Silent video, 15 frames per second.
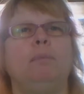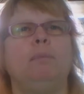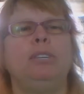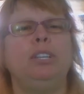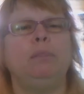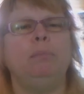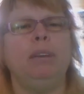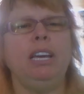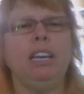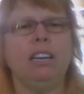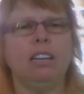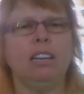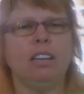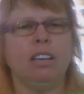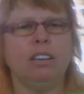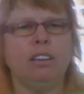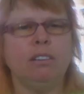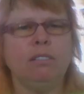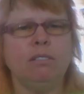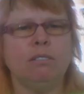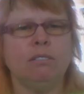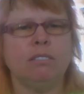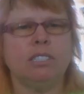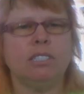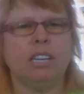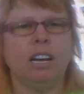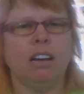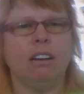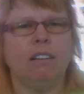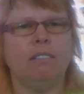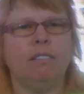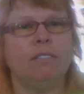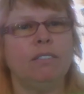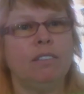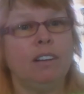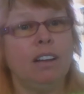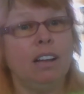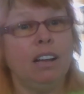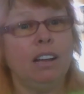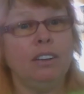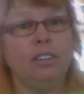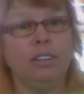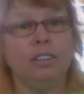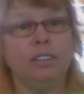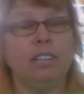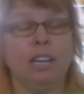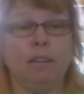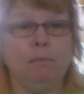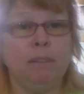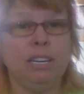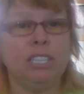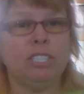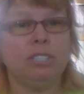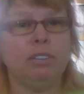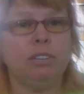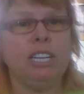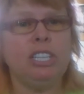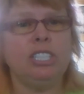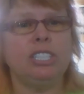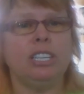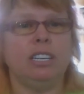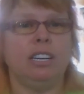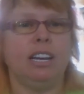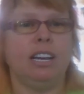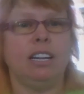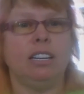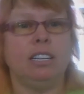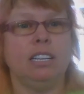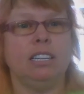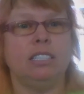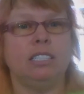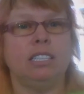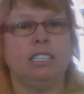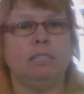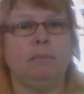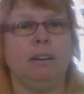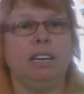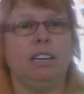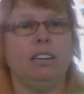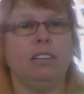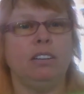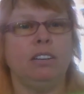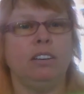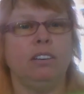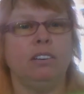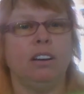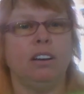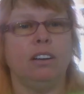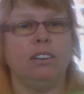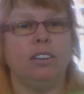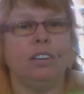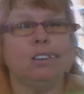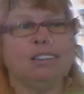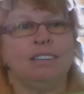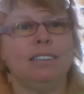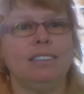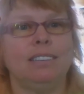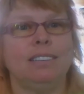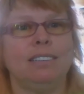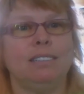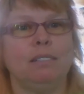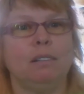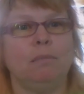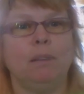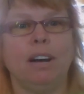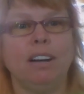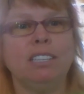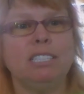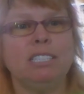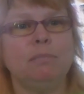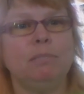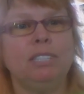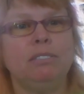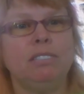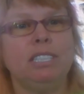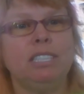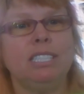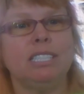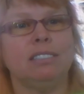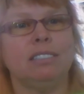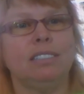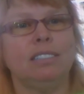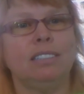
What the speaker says: But you're being accused of, your administration at least is being accused of possibly treason.